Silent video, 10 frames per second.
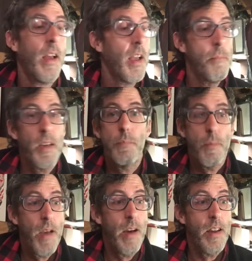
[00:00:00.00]
It makes me
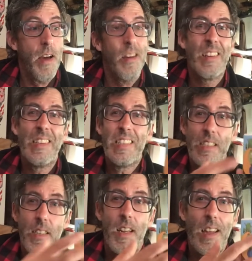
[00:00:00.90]
mad at
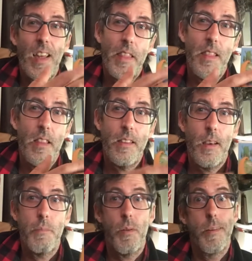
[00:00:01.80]
this
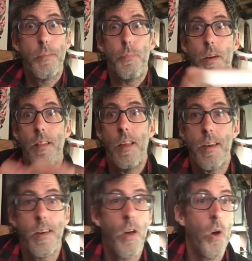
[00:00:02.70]
game so much, but
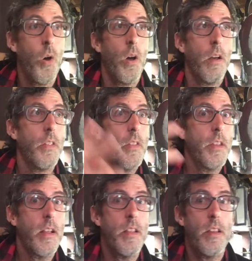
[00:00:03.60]
like,
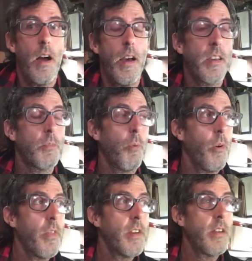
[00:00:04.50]
explore
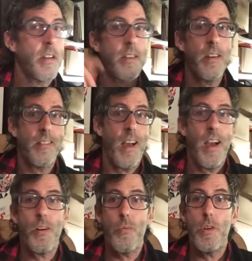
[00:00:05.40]
the dungeon, because
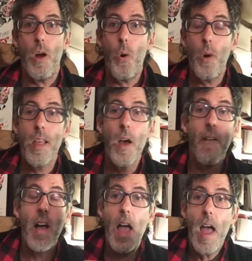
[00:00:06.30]
I don't know.
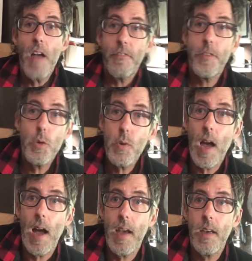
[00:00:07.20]
F you,
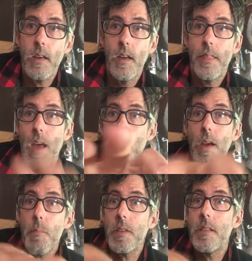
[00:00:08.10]
guy. That
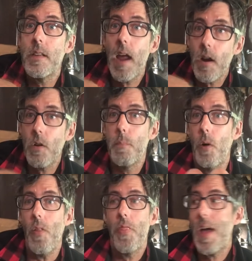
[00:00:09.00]
game was
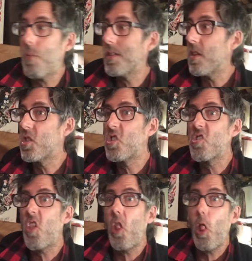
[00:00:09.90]
terrible. That was a
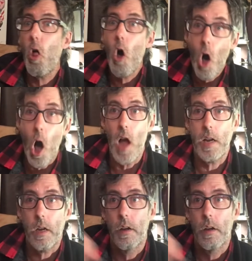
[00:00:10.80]
slog.